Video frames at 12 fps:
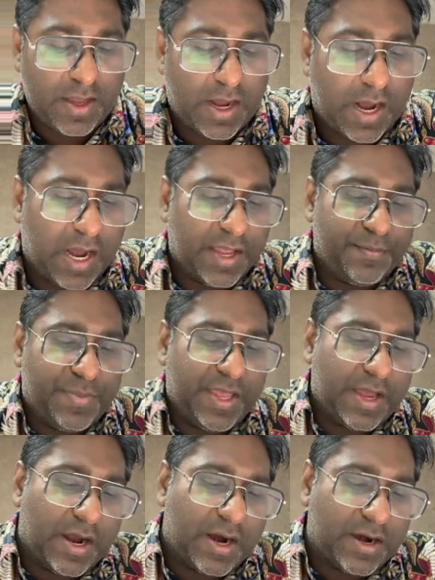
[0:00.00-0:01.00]

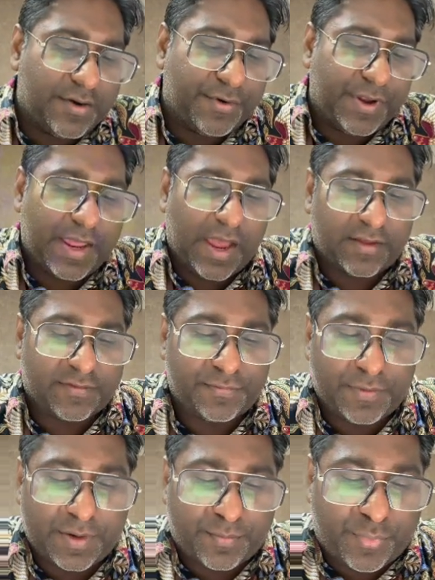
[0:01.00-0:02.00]
IBr reacts
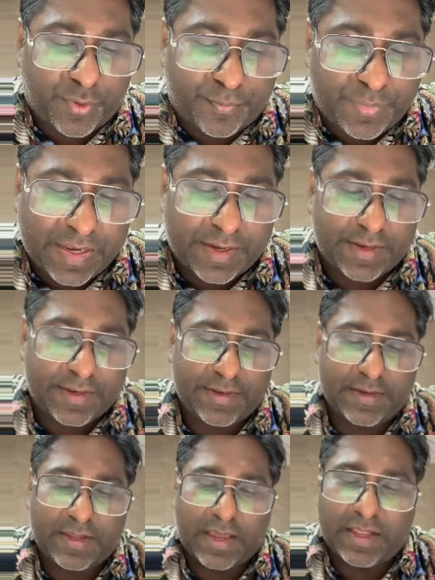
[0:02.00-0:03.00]
with propene.
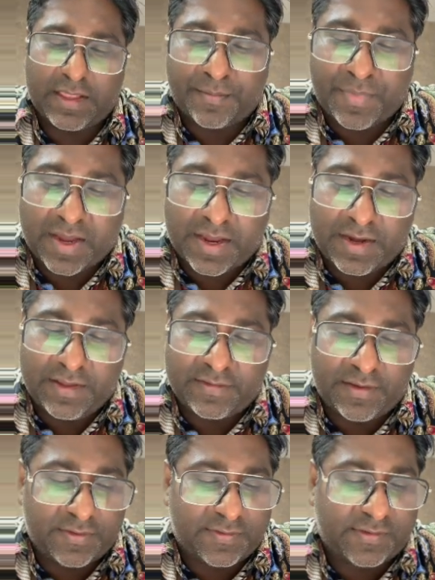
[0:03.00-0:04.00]
Okay, the
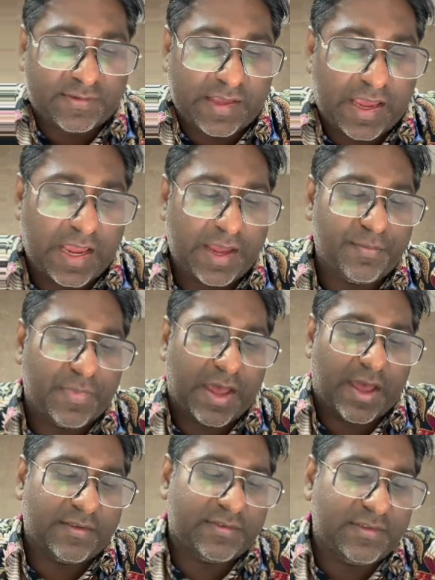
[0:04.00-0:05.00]
mechanism is same
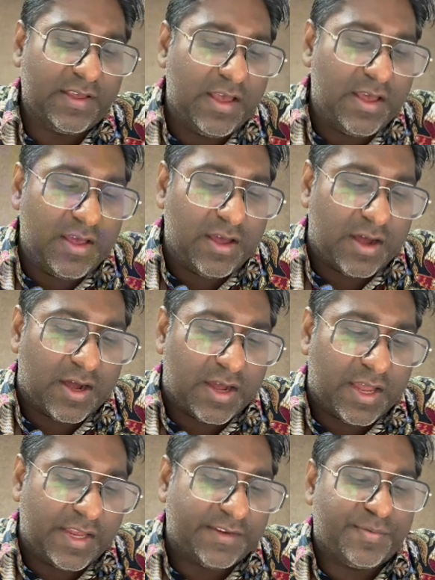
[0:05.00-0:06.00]
as
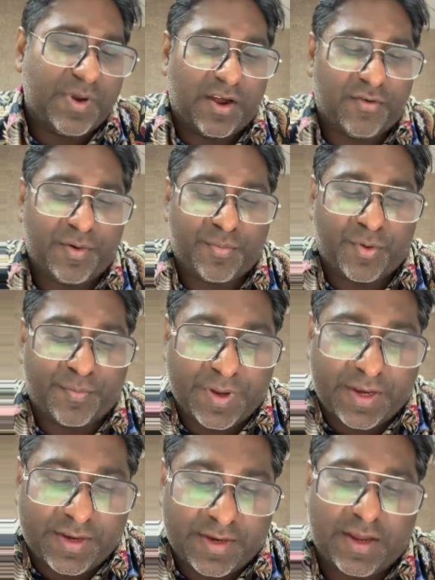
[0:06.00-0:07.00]
HBr with
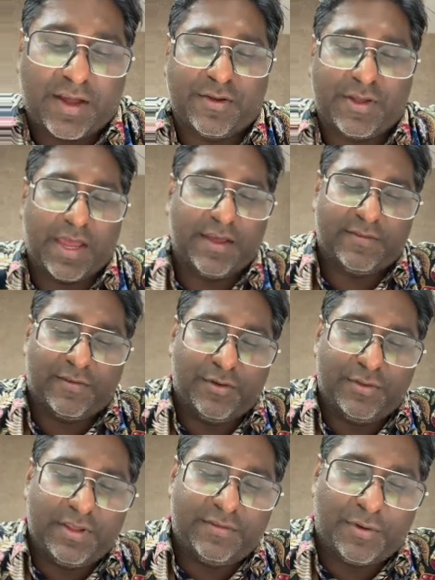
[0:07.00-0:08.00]
propene. Yeah, okay,
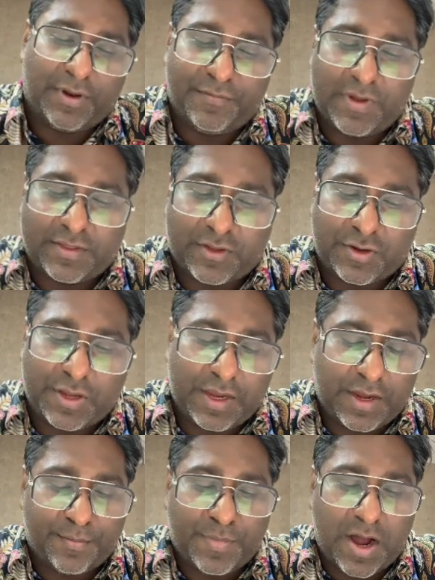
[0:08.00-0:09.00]
so this one we are
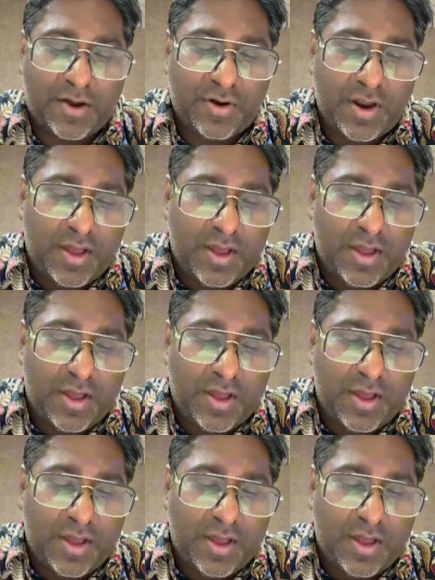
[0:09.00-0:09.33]
talking about